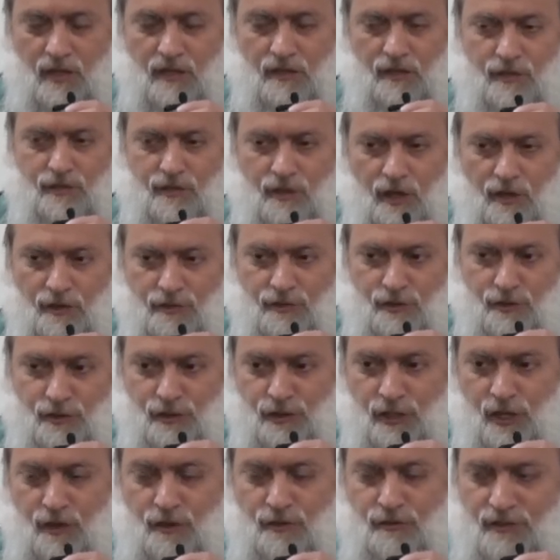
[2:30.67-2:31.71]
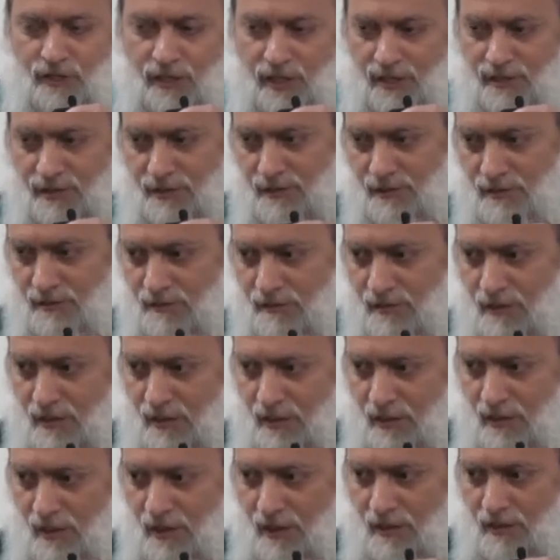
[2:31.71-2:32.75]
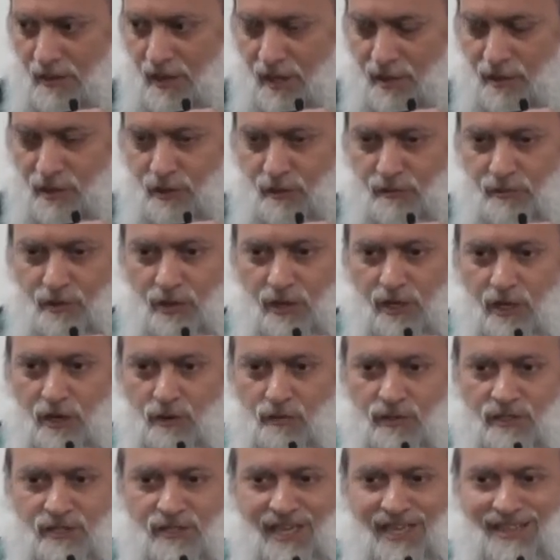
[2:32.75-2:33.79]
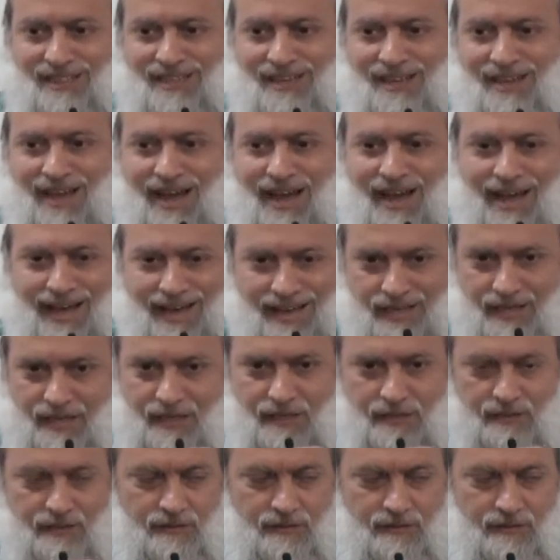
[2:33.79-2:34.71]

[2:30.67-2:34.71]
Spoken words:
This also shows us that Jibreel was not the guide.